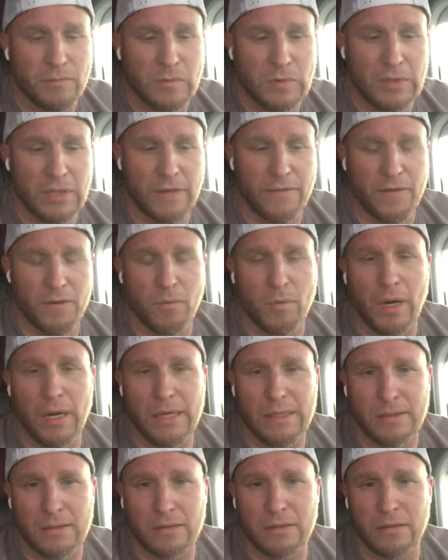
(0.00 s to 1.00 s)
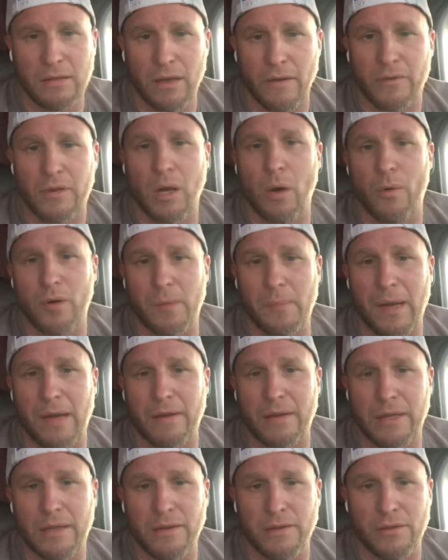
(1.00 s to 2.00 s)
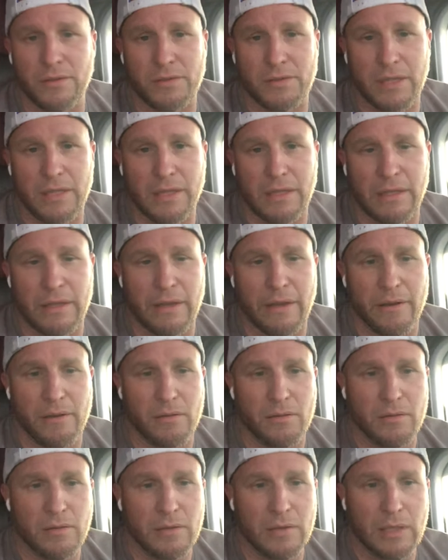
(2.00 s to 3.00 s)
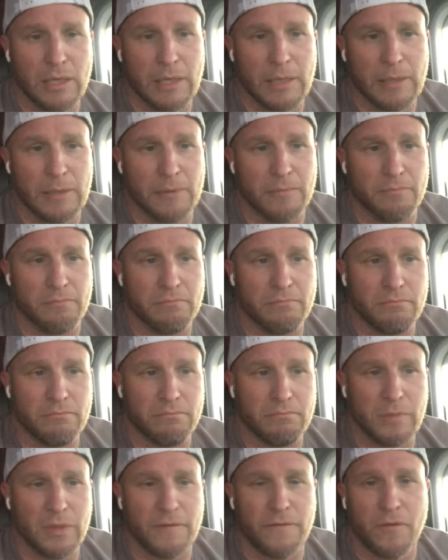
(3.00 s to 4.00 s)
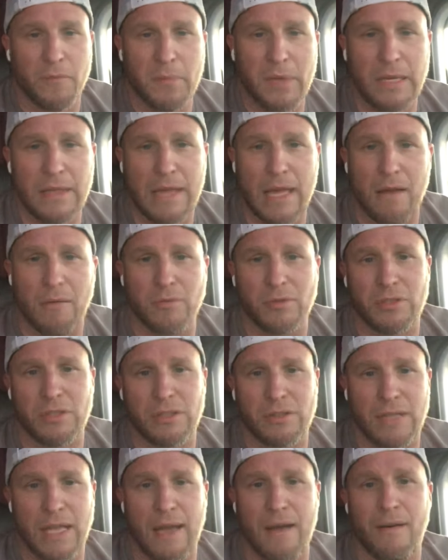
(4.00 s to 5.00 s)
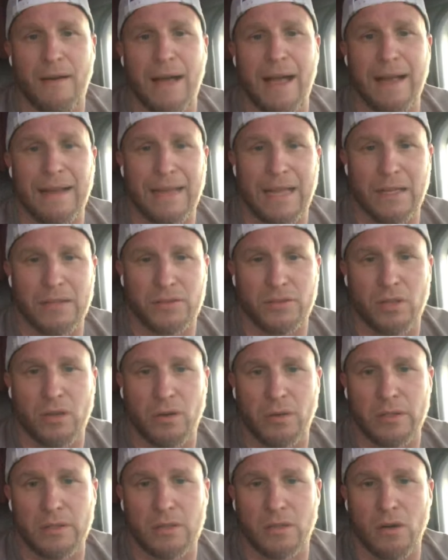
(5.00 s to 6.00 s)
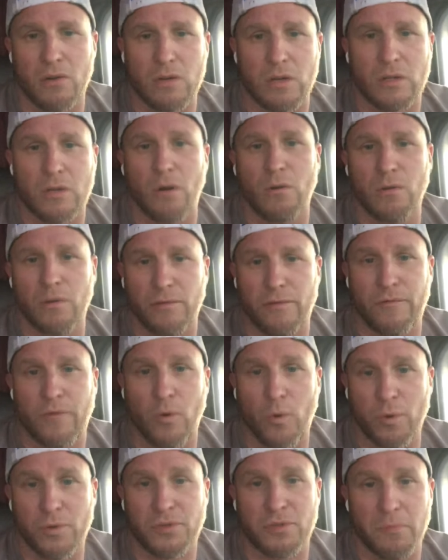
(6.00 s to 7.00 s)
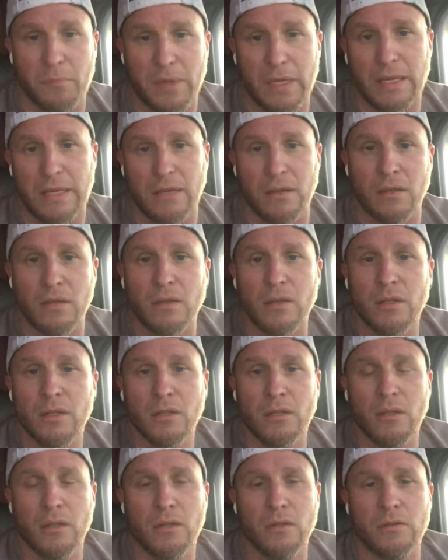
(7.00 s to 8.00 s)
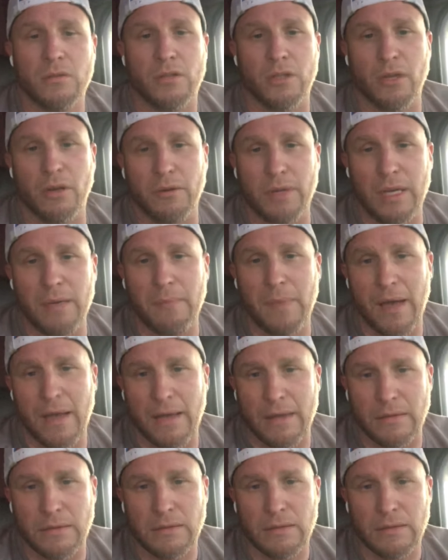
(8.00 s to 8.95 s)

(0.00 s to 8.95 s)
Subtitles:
different ways of going about getting your CDL. But for me, that was just how I got started. Coca-Cola forced me to go get mine.